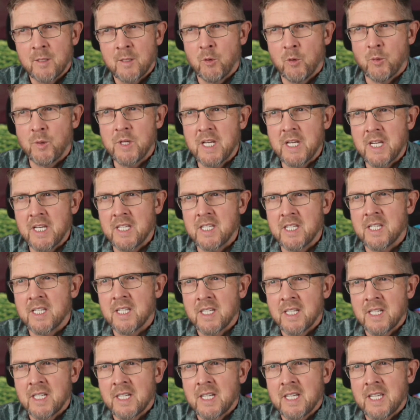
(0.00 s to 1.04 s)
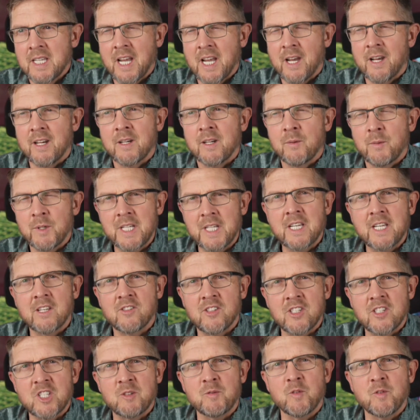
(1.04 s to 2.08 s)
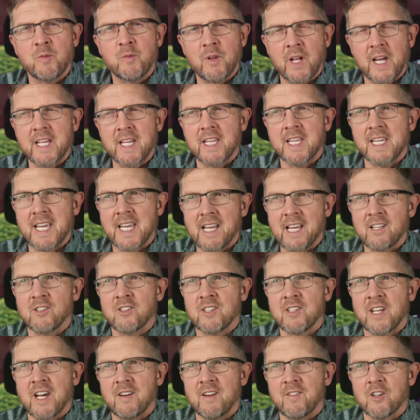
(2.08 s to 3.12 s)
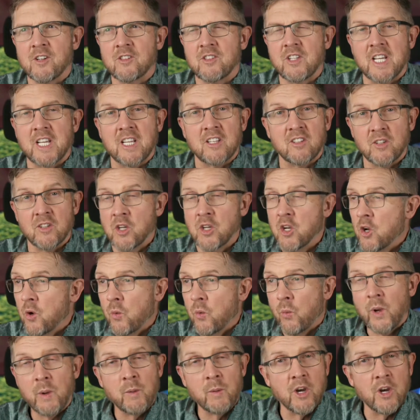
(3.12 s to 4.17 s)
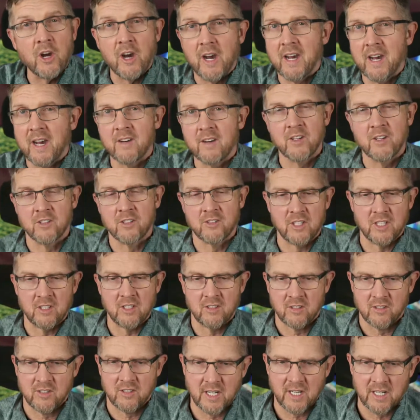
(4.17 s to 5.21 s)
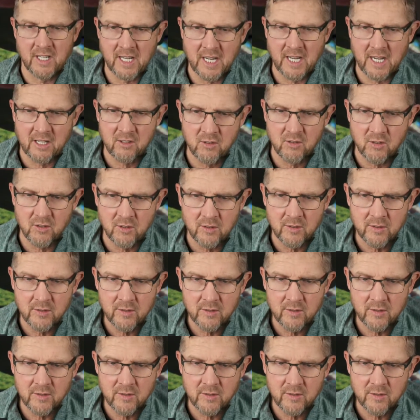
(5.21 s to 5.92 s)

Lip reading: But we need a system of play that gets us out of our seats. We were not out of our seats on Saturday at all.